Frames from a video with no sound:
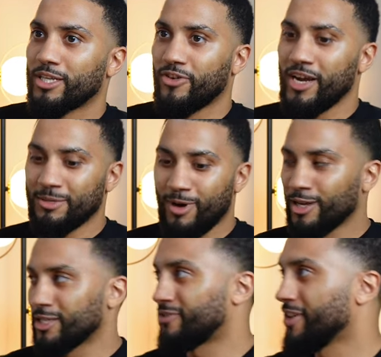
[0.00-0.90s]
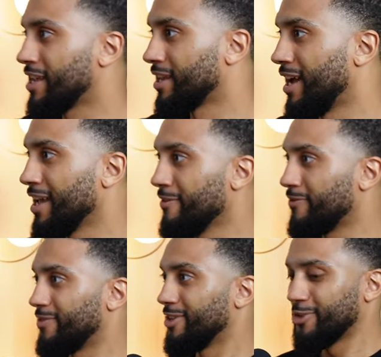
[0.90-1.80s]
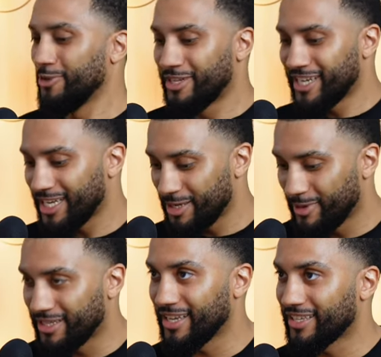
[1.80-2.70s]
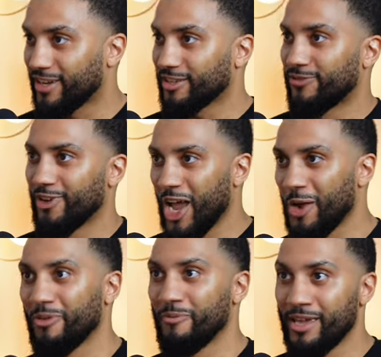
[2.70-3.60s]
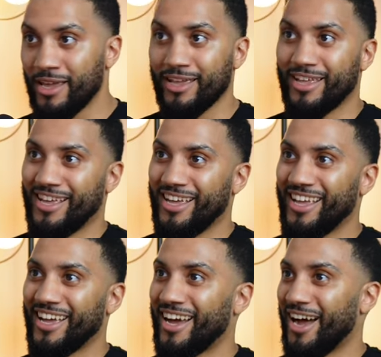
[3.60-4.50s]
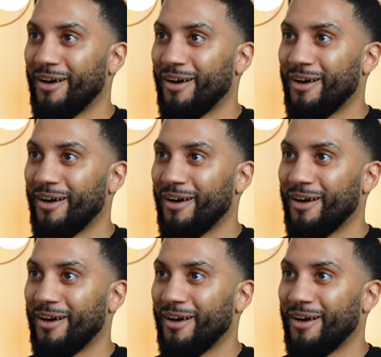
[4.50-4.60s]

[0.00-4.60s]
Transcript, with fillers: it's crazy. But I was just thinking, like, as soon as ChatGPT starts flirting with me, I'm